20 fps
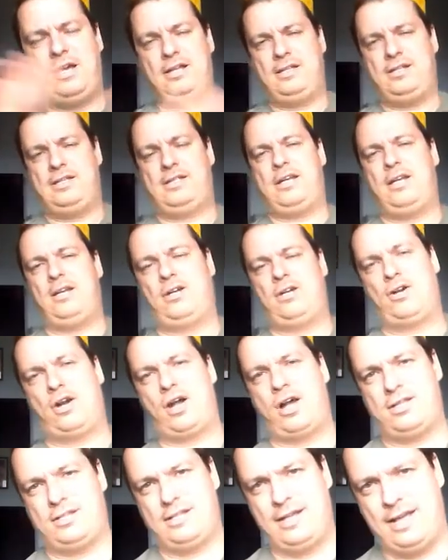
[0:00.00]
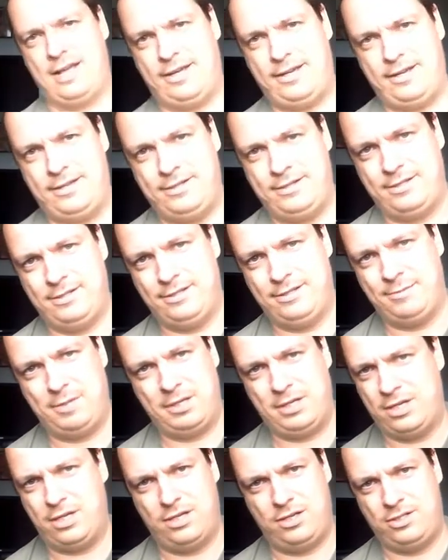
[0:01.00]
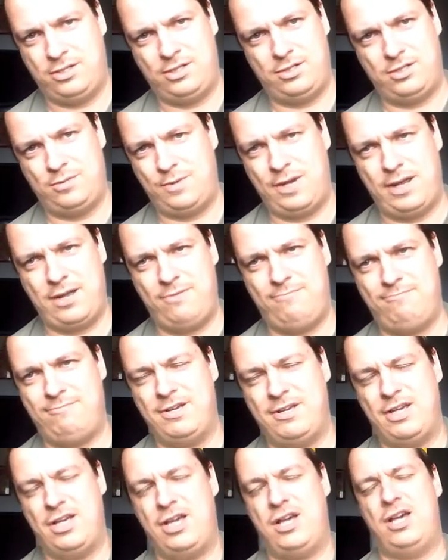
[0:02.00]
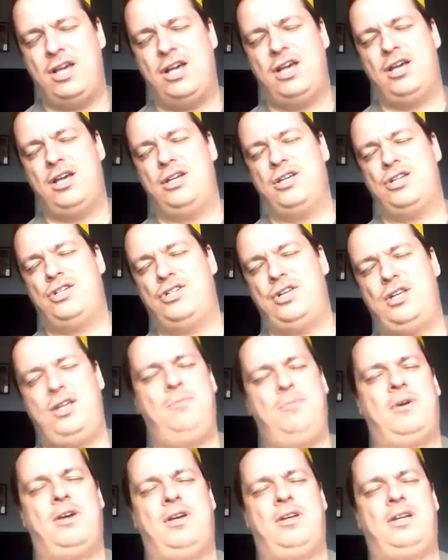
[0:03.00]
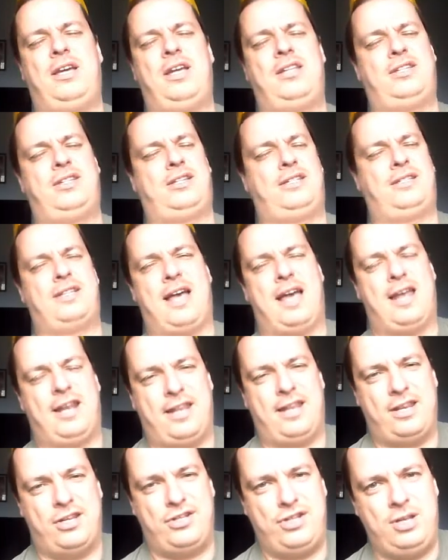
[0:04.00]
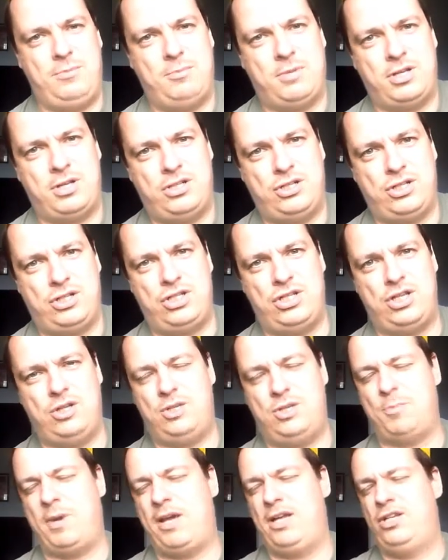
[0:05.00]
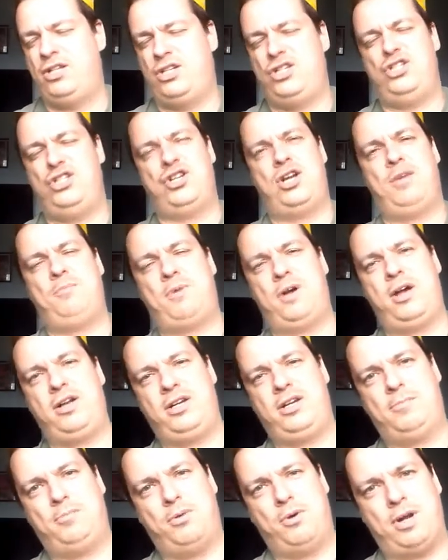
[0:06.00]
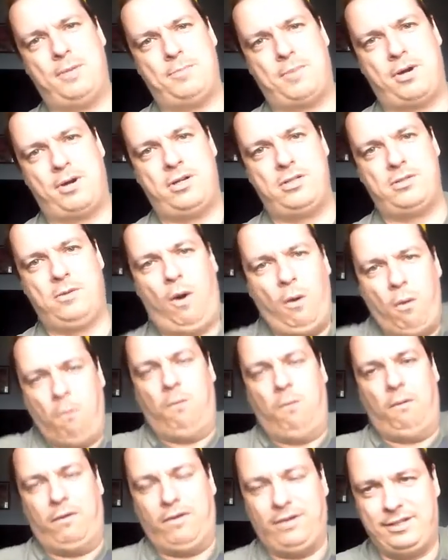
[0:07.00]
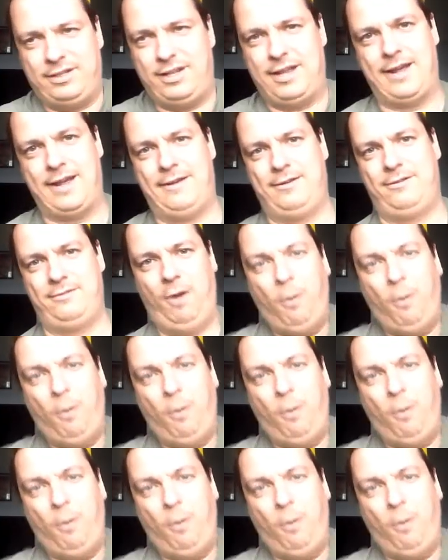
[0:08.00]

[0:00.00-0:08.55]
sit cross-legged because well, she gets excited and she must just might just jump on your boy parts. Yeah,